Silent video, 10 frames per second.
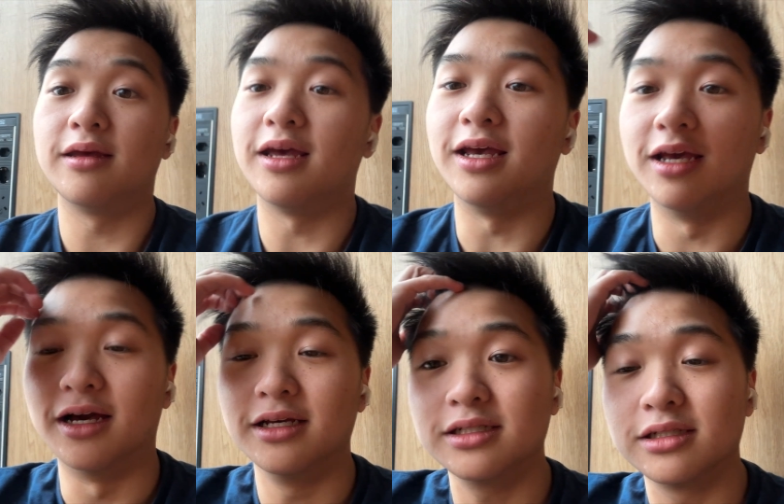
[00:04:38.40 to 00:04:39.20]
Hey
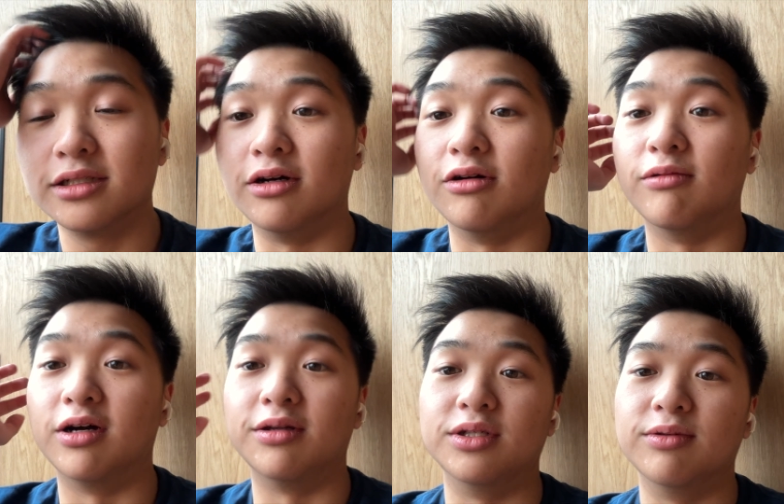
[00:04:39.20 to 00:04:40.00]
guys, so
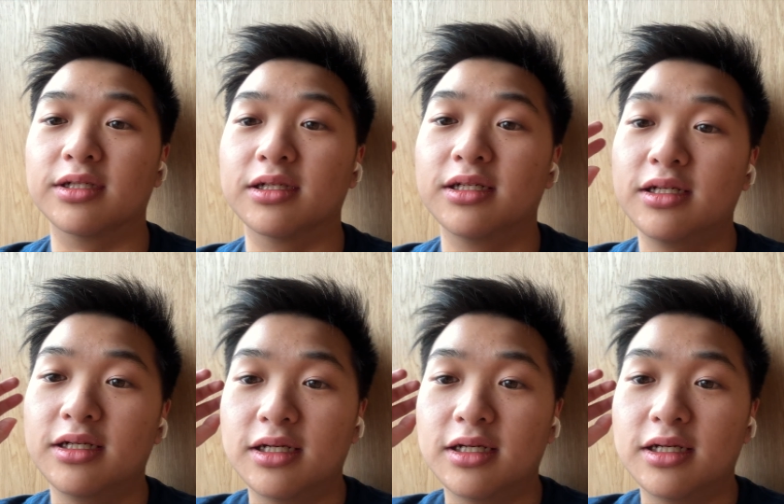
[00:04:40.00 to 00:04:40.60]
welcome to Switzerland.